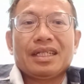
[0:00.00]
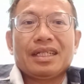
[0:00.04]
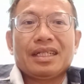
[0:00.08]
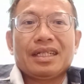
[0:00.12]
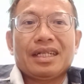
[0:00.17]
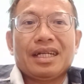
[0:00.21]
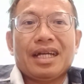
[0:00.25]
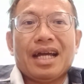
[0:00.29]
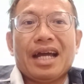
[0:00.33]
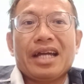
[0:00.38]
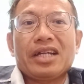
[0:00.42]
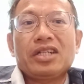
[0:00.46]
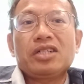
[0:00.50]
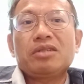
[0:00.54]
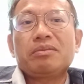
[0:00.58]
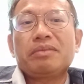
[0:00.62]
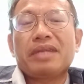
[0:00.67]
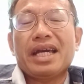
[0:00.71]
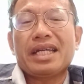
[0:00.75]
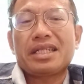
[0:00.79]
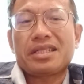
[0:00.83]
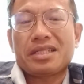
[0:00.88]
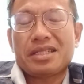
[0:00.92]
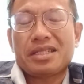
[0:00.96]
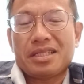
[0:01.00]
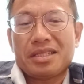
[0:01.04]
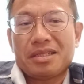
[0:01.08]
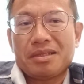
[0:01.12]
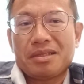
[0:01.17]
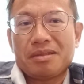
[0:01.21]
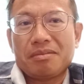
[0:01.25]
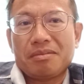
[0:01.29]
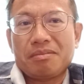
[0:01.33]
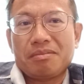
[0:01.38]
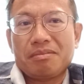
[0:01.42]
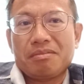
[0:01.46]
I hope that
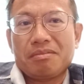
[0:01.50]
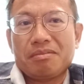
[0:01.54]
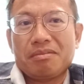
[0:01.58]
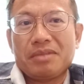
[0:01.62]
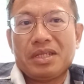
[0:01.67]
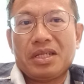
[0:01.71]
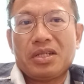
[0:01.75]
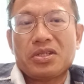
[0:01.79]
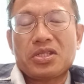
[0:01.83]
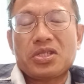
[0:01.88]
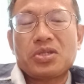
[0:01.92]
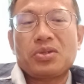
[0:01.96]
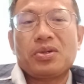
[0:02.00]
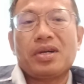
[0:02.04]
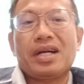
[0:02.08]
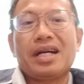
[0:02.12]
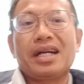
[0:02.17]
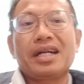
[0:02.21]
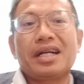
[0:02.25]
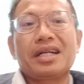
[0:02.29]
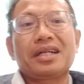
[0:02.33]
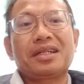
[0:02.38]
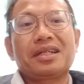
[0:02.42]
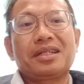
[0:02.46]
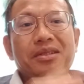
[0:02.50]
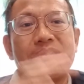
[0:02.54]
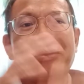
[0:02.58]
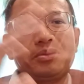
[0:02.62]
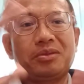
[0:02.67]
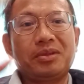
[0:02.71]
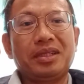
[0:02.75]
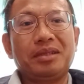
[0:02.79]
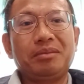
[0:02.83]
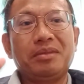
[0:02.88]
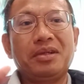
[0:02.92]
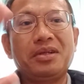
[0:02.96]
because you are,
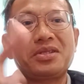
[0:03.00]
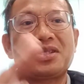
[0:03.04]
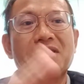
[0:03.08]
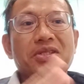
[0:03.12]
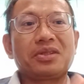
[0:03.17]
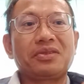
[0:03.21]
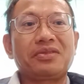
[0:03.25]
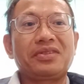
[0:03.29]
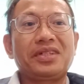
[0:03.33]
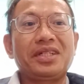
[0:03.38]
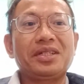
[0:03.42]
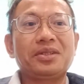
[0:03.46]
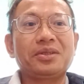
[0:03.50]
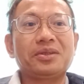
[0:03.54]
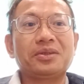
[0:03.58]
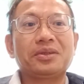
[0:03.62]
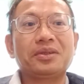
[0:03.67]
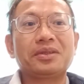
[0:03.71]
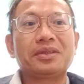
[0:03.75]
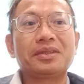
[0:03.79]
well, most of you,